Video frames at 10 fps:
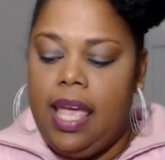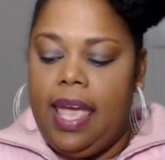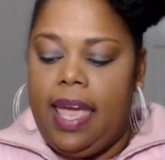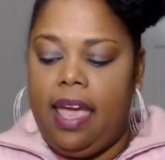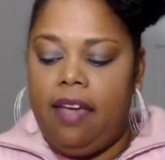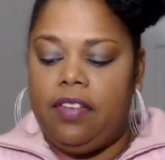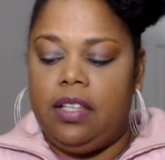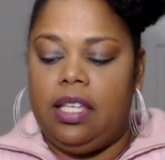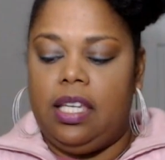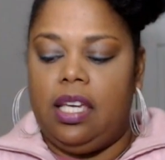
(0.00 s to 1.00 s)

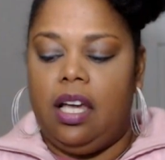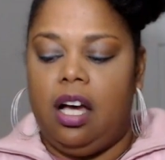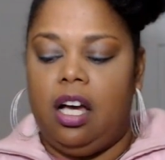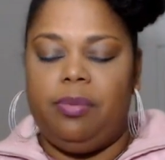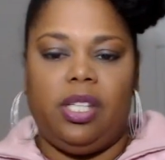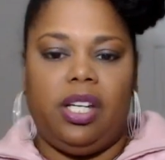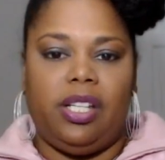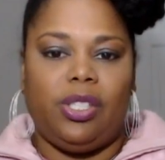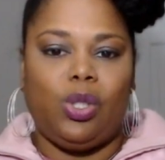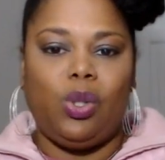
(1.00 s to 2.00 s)
Heavenly
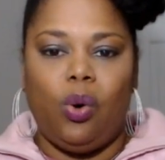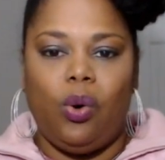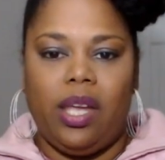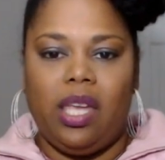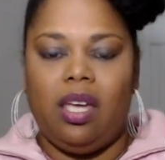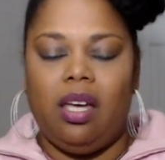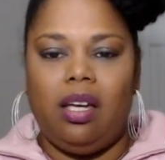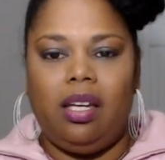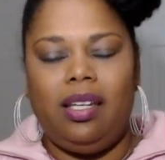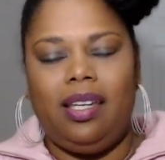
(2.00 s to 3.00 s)
does Toya.